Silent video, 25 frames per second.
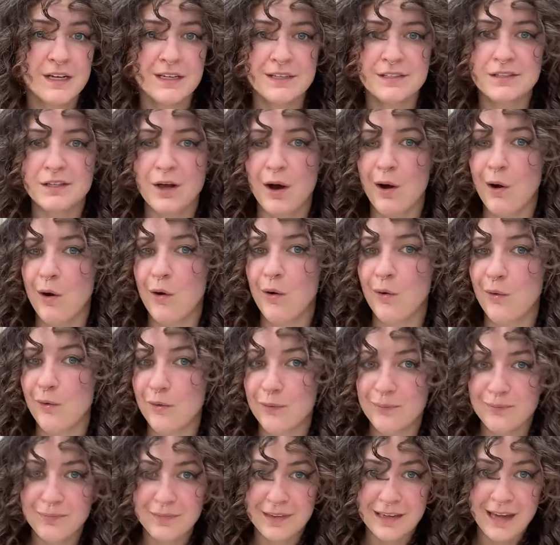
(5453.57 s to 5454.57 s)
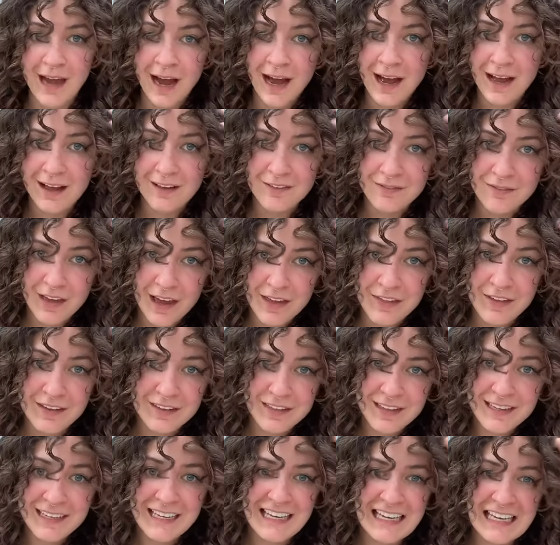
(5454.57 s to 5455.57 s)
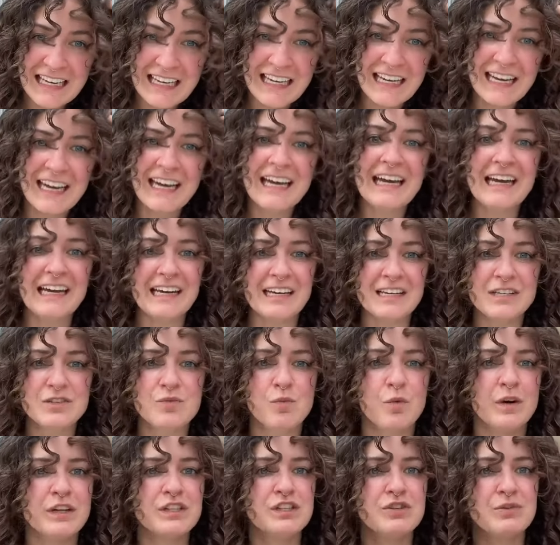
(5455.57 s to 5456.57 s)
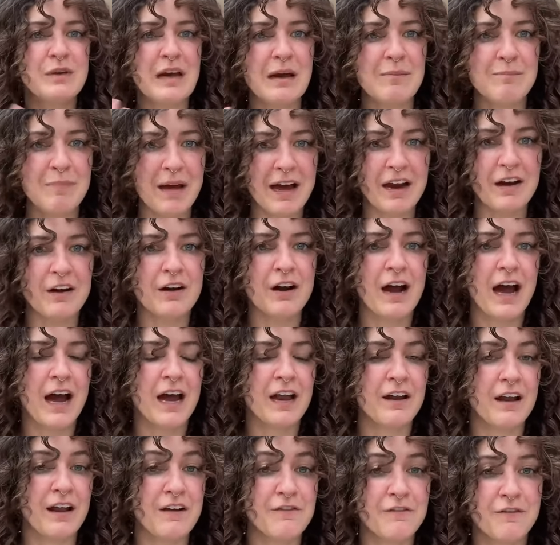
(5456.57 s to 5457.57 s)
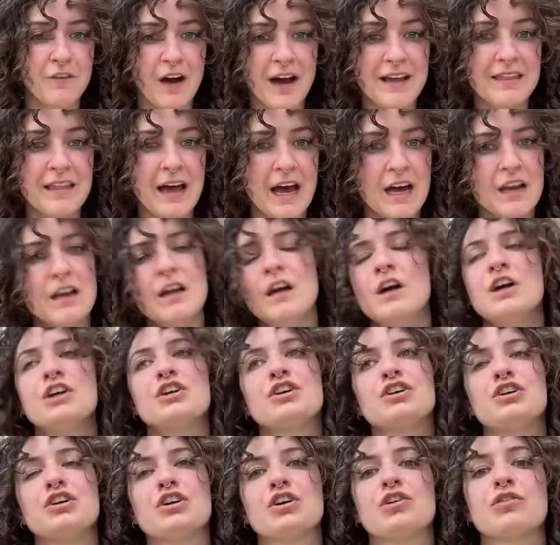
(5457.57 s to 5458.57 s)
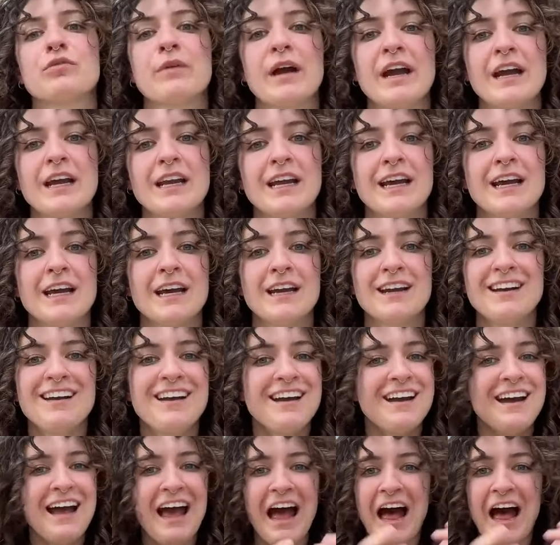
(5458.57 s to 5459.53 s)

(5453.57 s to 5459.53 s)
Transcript: So yeah, I think the key is once you get better at and find that curated,